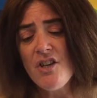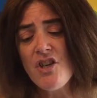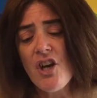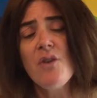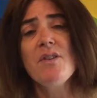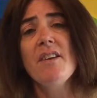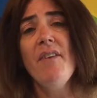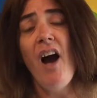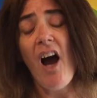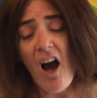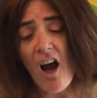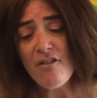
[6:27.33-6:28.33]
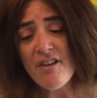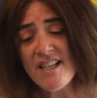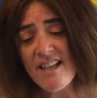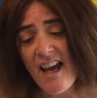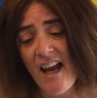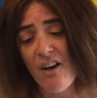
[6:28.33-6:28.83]
Joseph
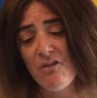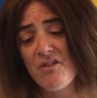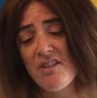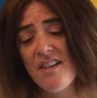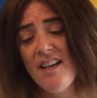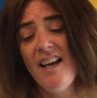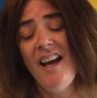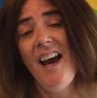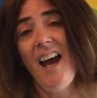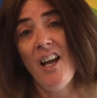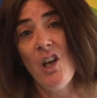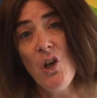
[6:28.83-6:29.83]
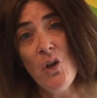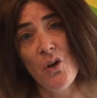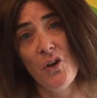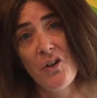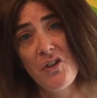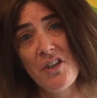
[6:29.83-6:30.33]
hurried out and
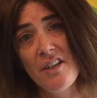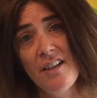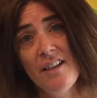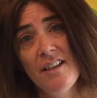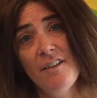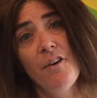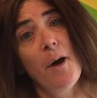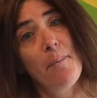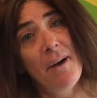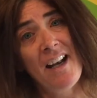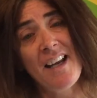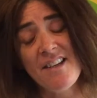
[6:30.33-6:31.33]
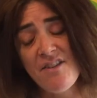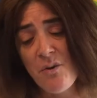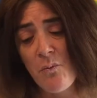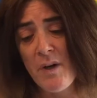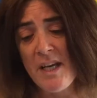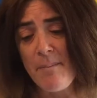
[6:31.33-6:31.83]
looked for a place
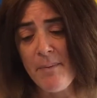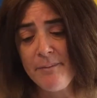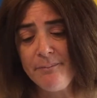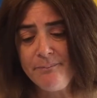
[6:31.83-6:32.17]
to weep.